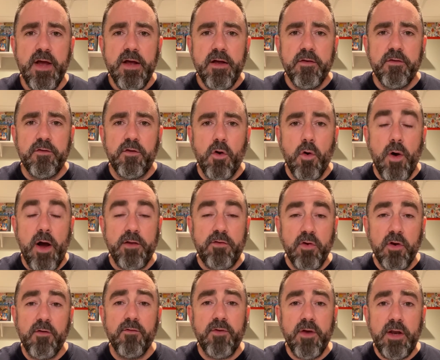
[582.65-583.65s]
So I
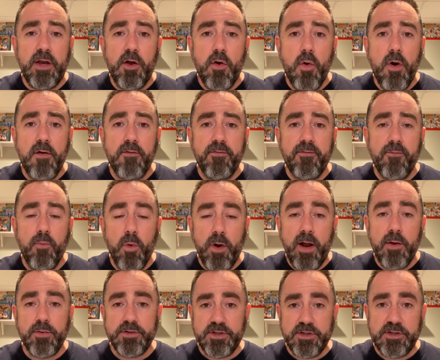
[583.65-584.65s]
took a video of what I
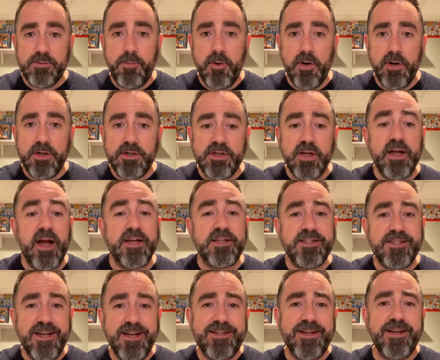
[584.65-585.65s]
was experiencing. I
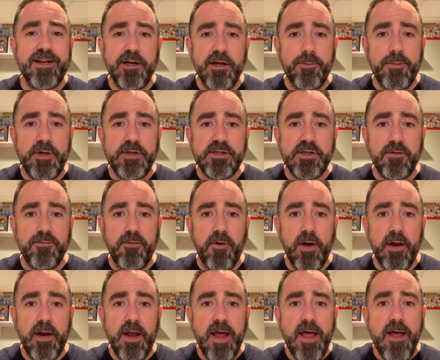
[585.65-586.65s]
sent it into
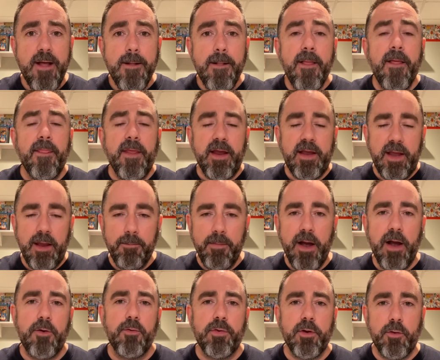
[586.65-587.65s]
PCFun, and they came
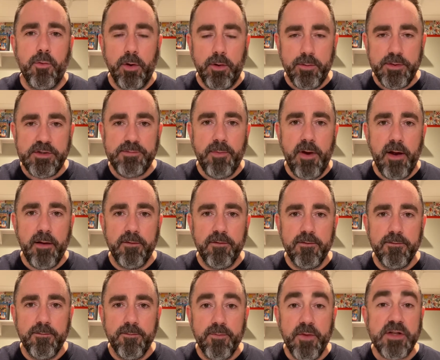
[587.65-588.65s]
back with a quick response.
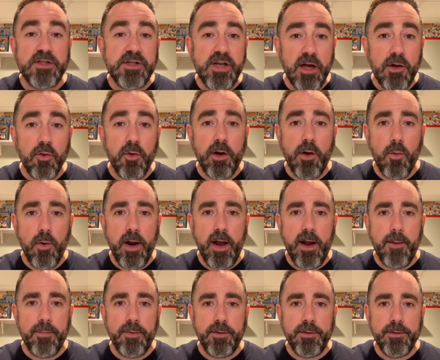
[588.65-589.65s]
Let's take a look at what
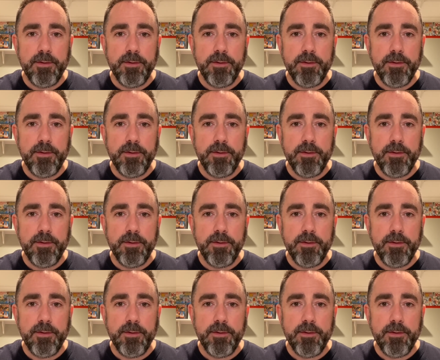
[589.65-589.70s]
happened.